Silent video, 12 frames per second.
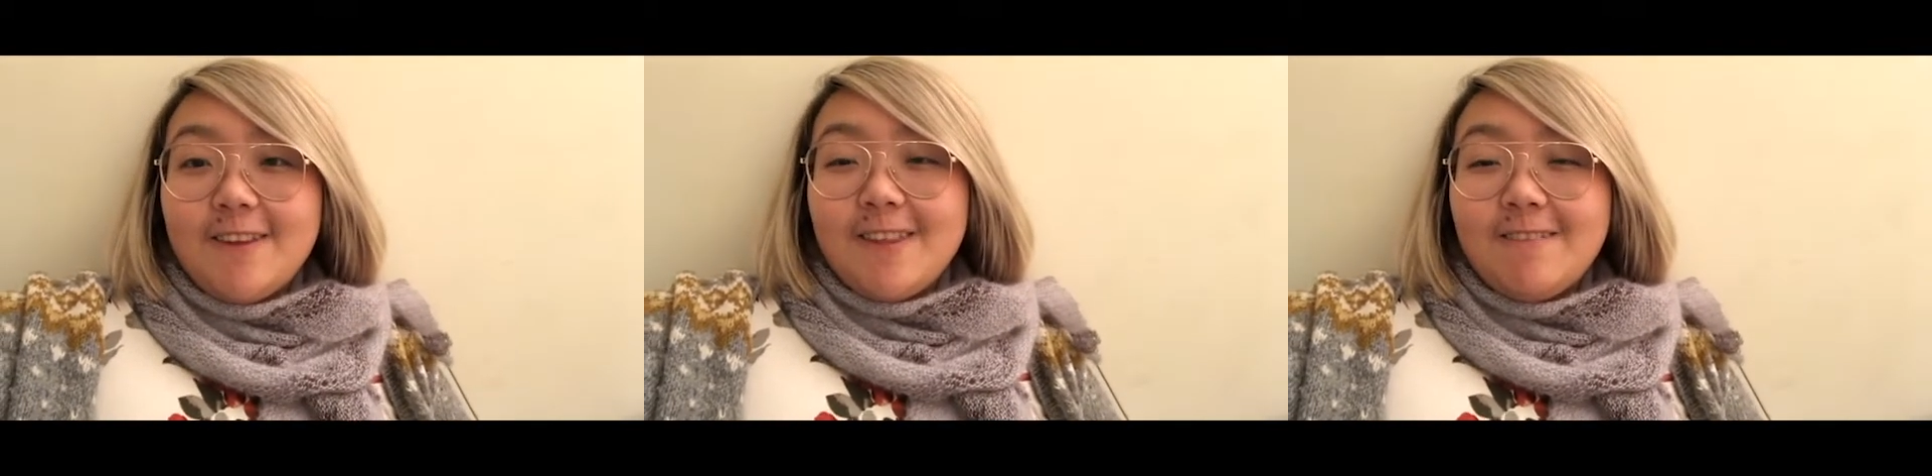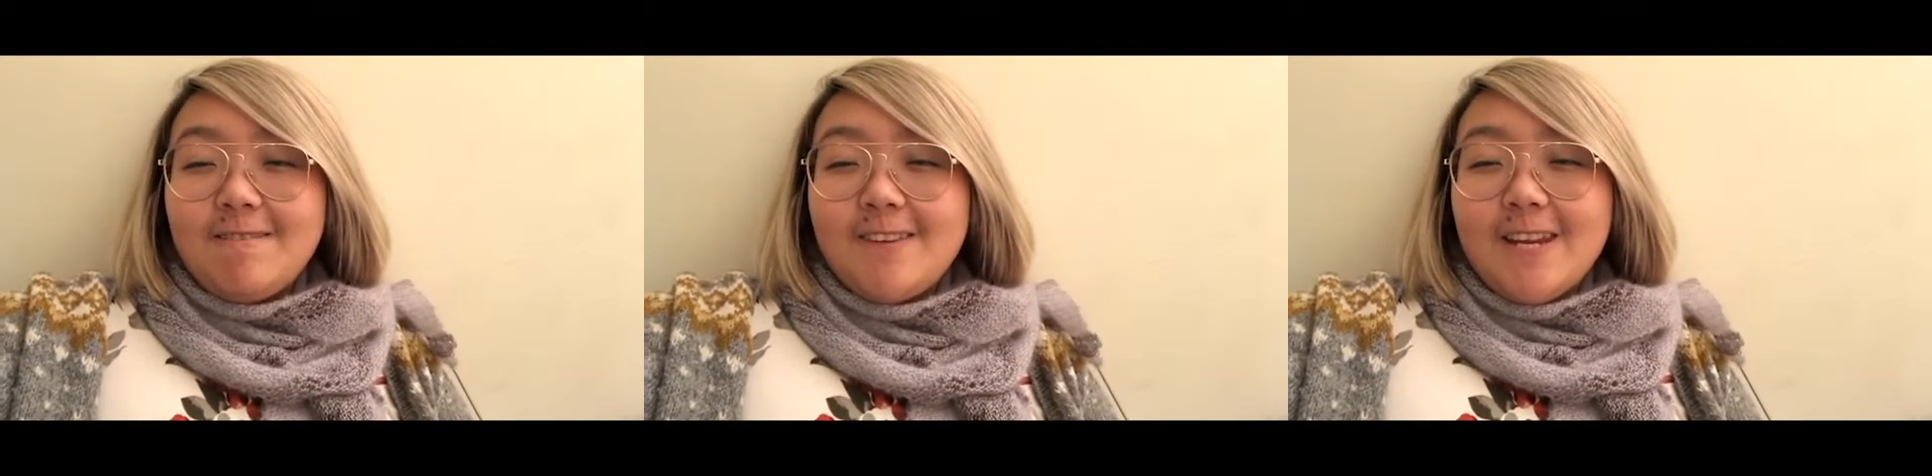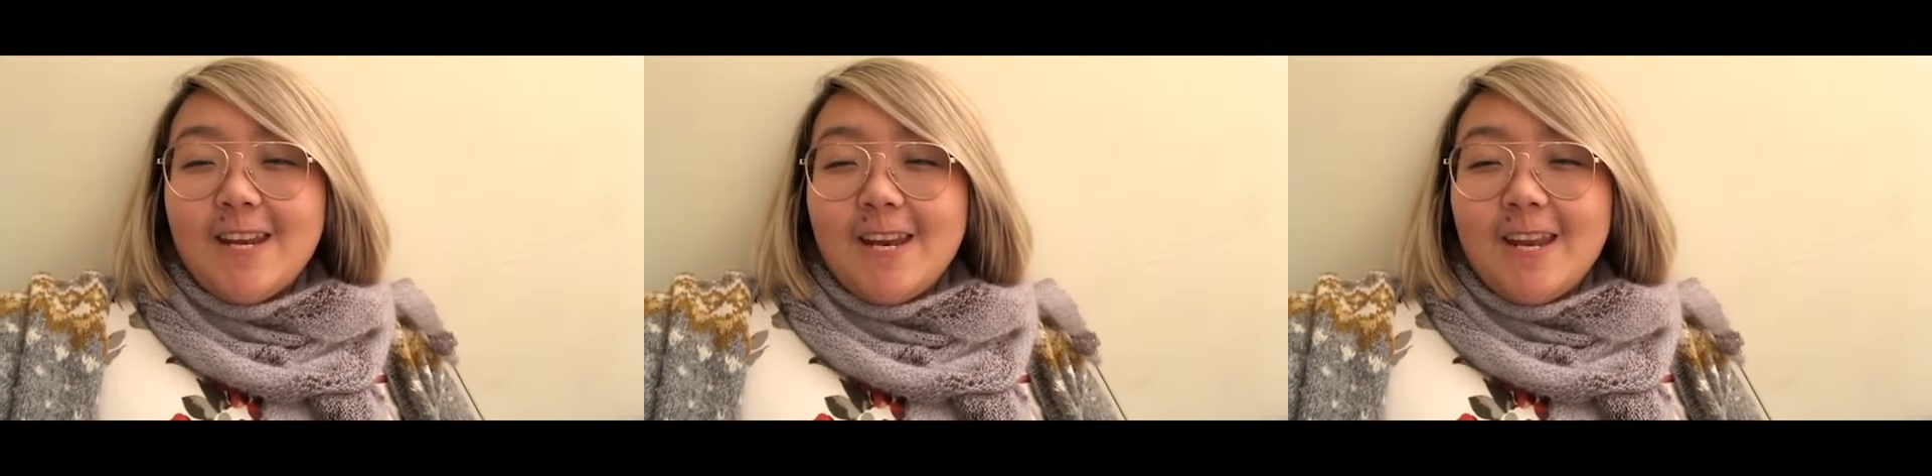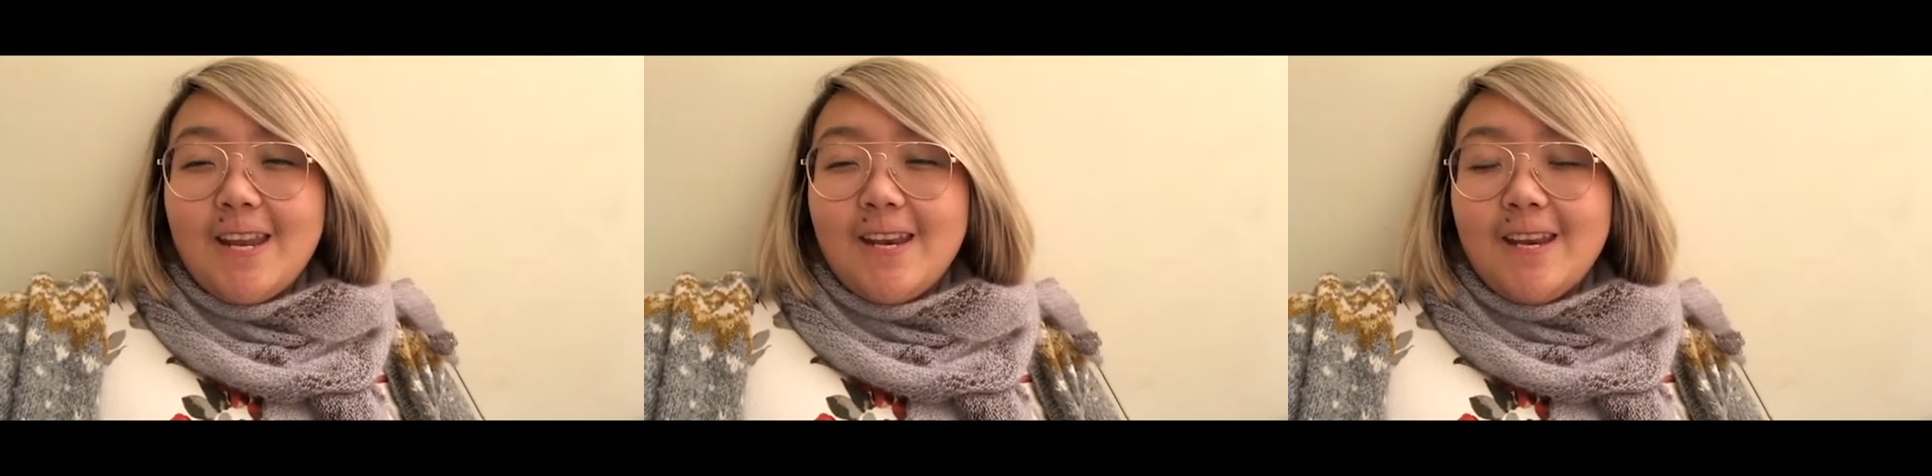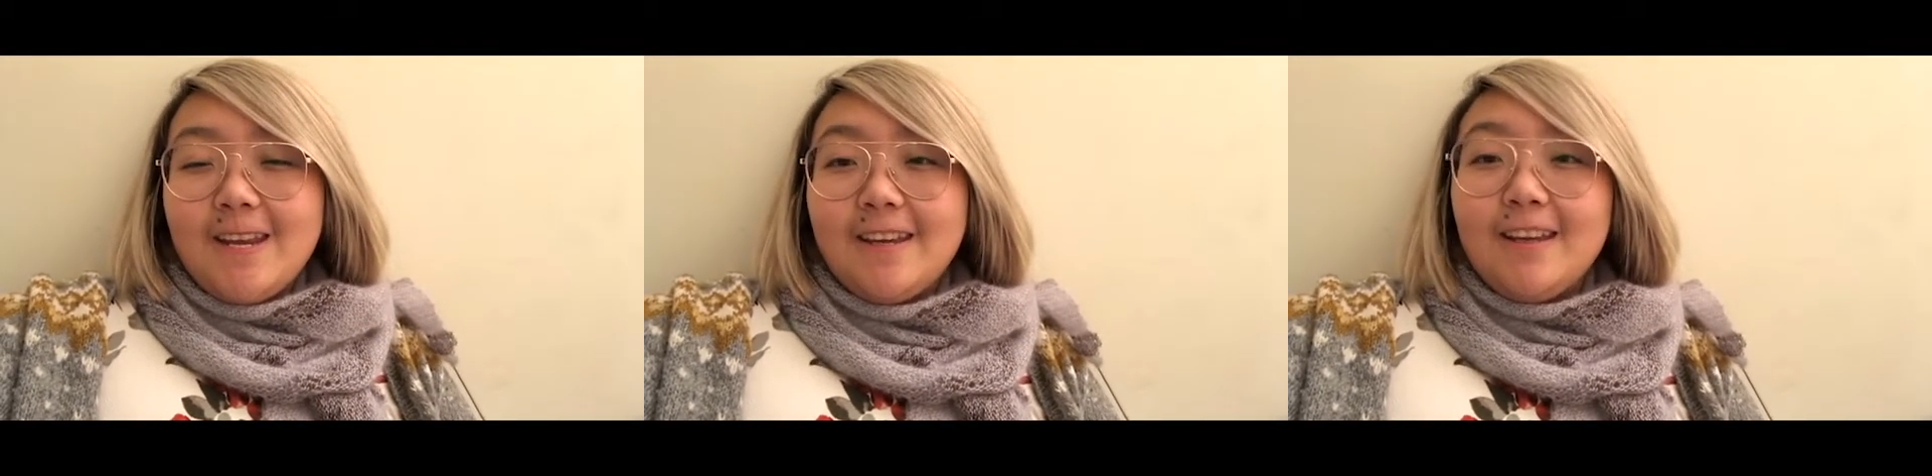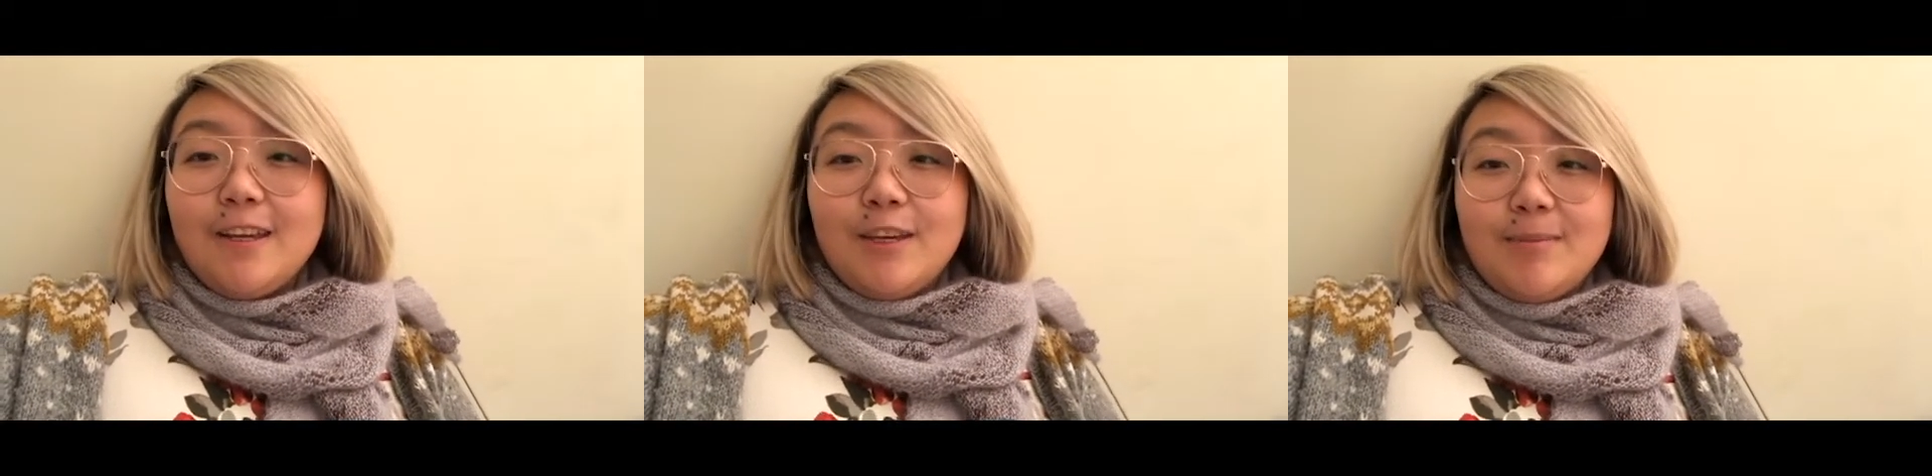full of knitting
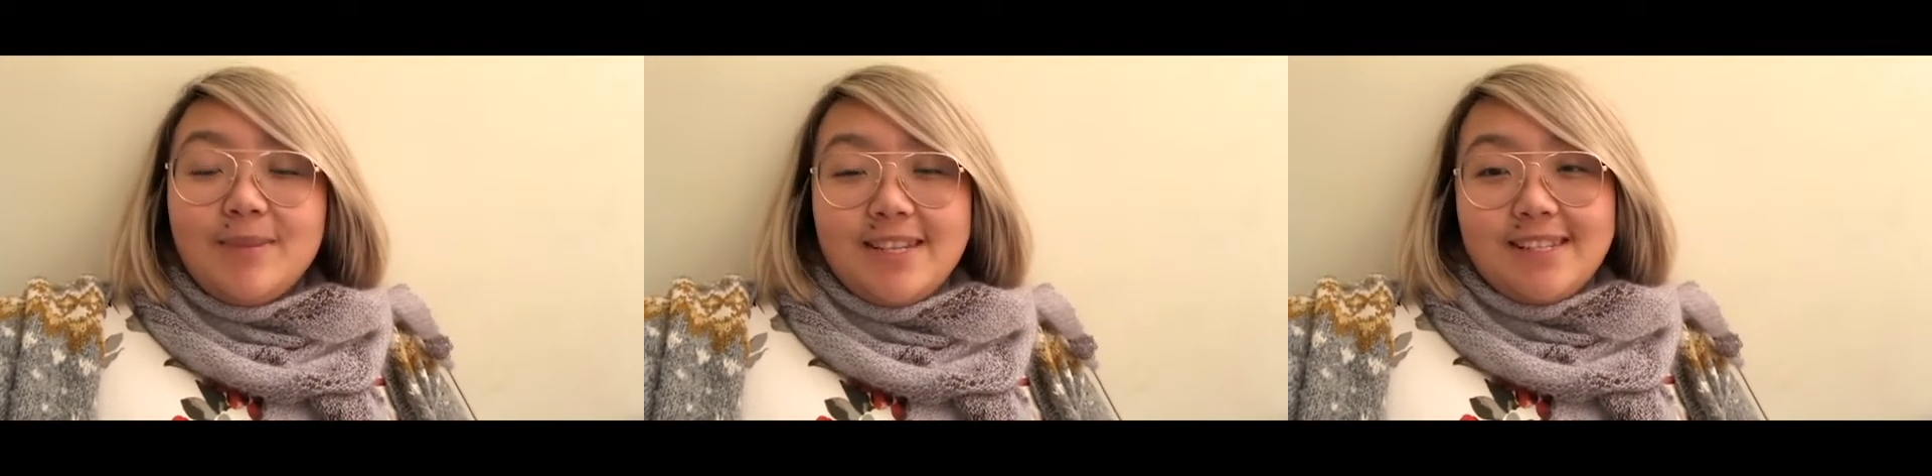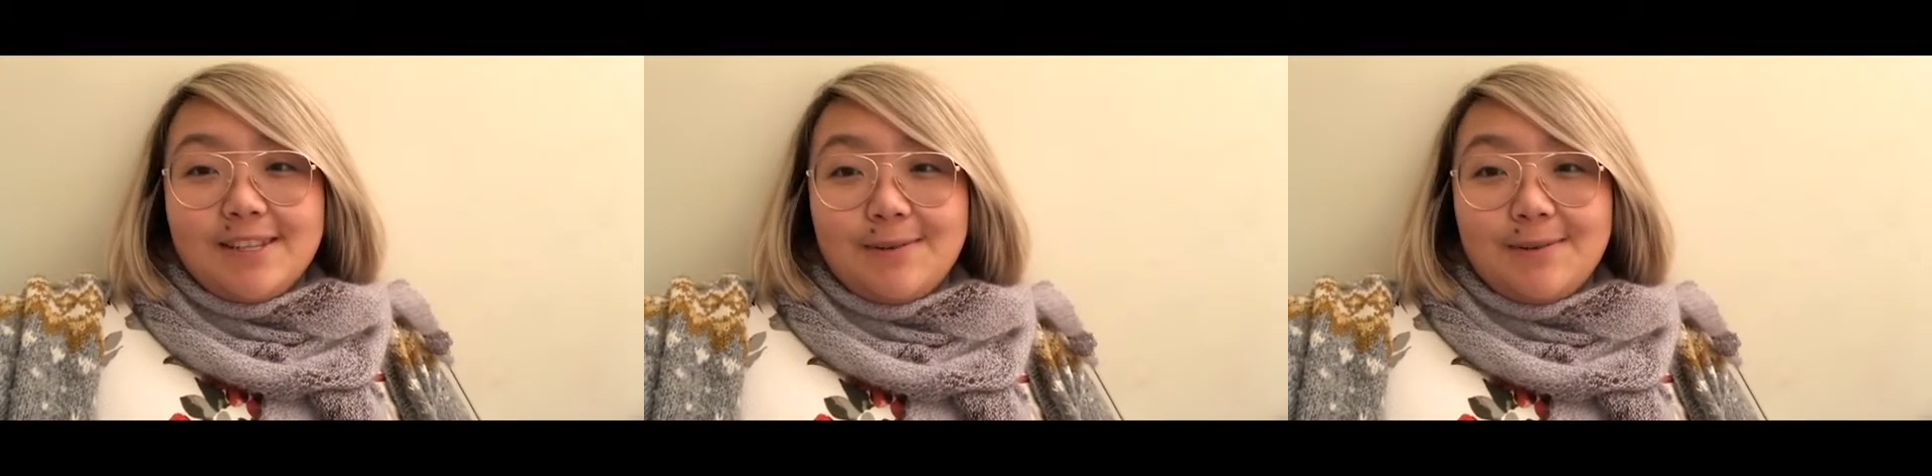because